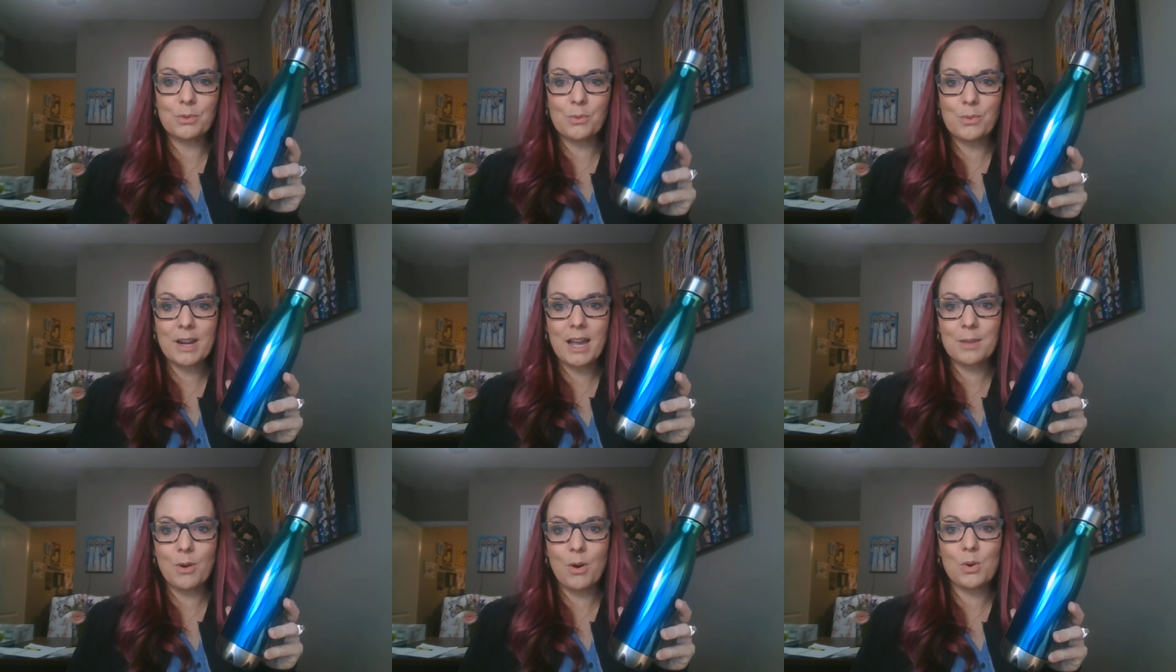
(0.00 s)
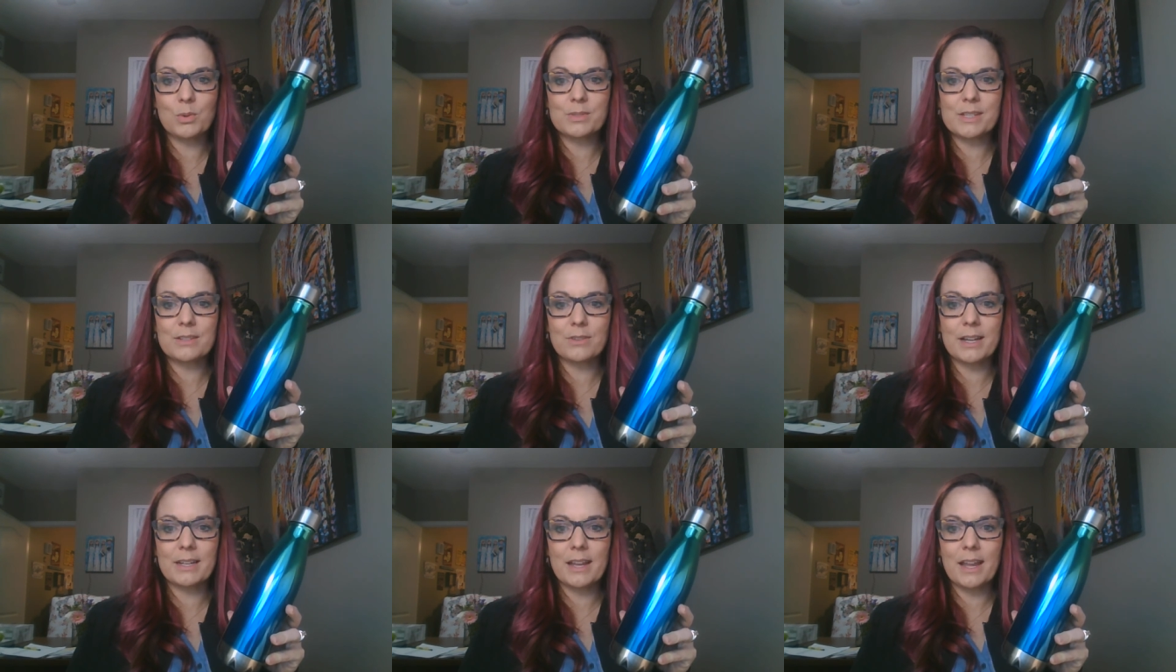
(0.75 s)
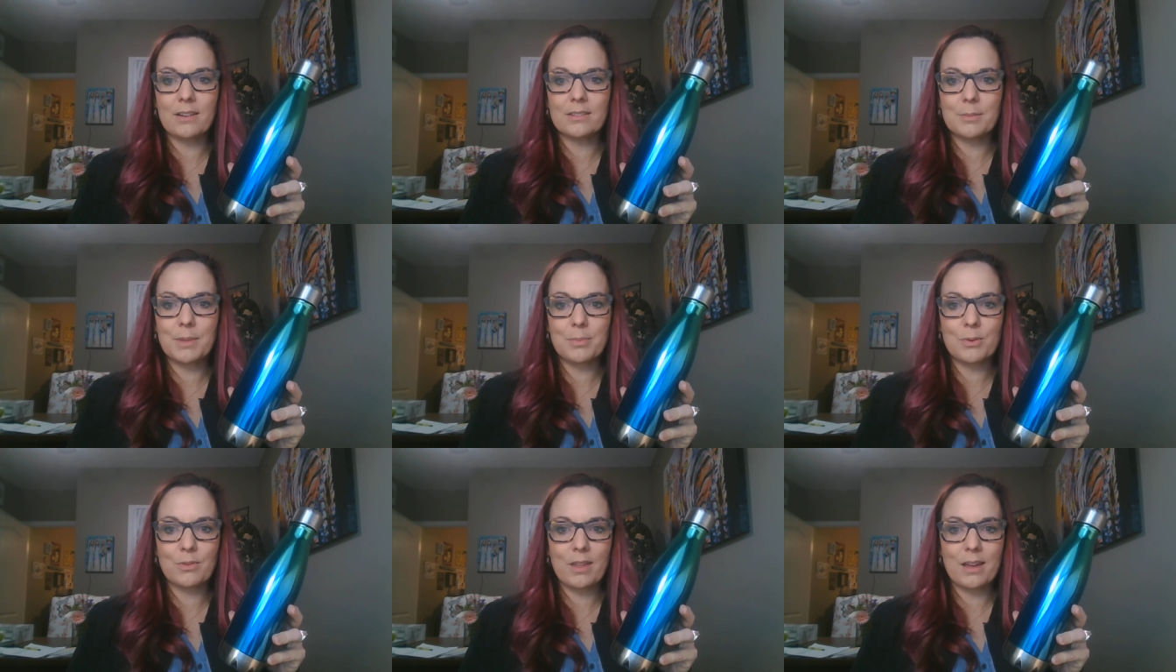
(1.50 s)
The one I'm holding right now, let me
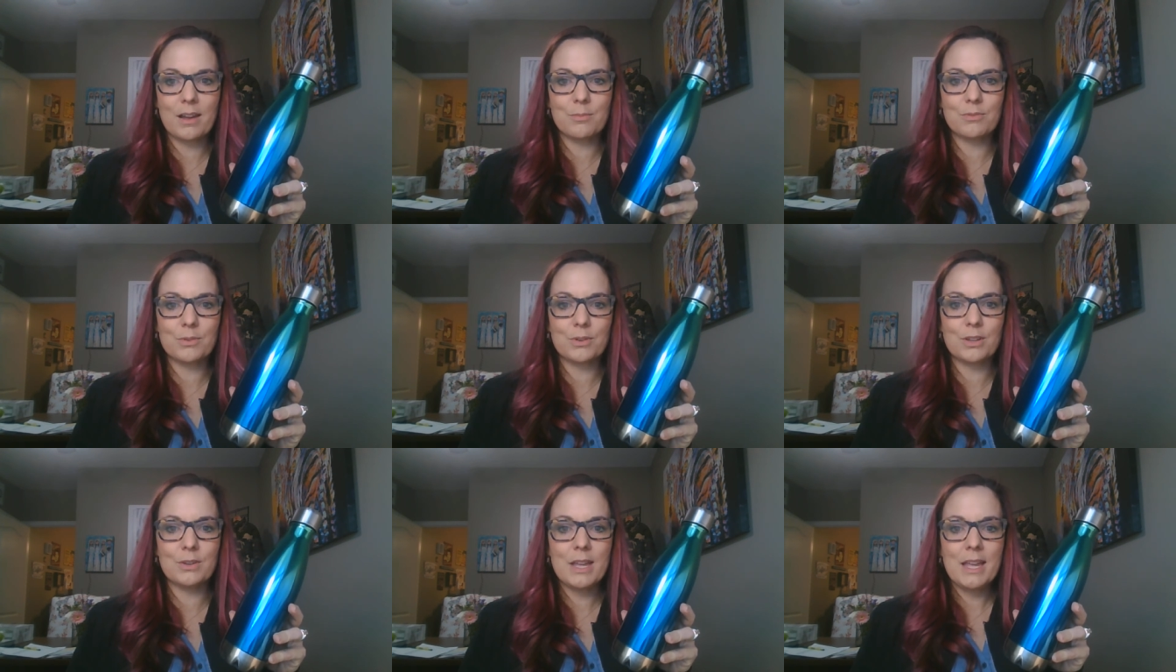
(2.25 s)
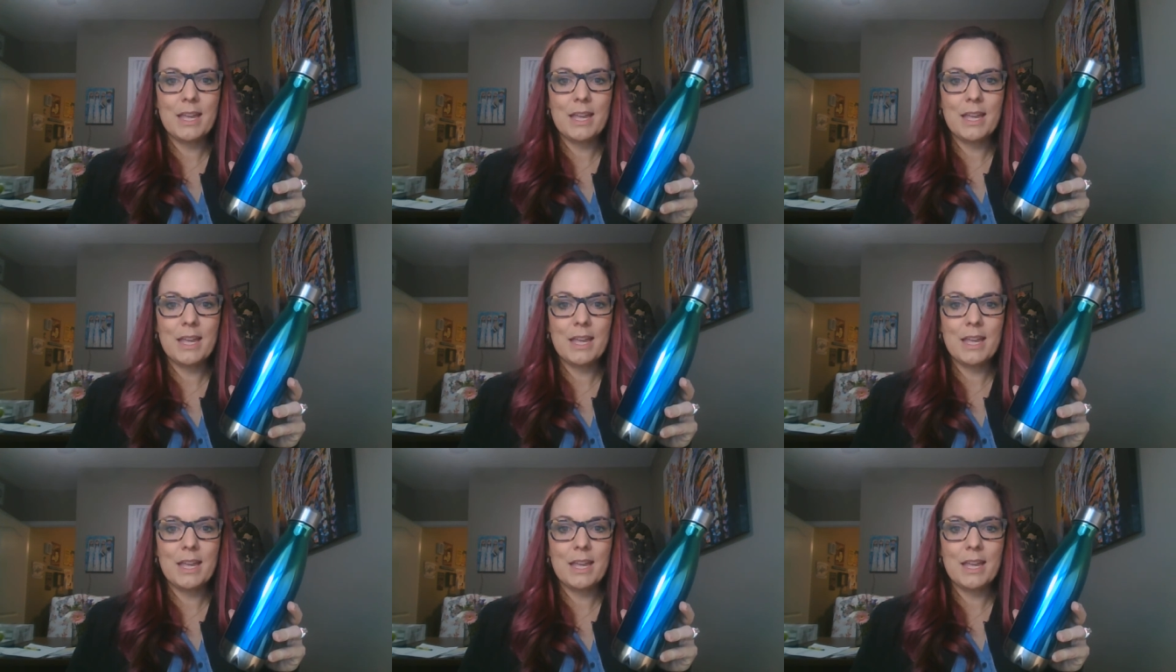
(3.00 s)
pull that up for you,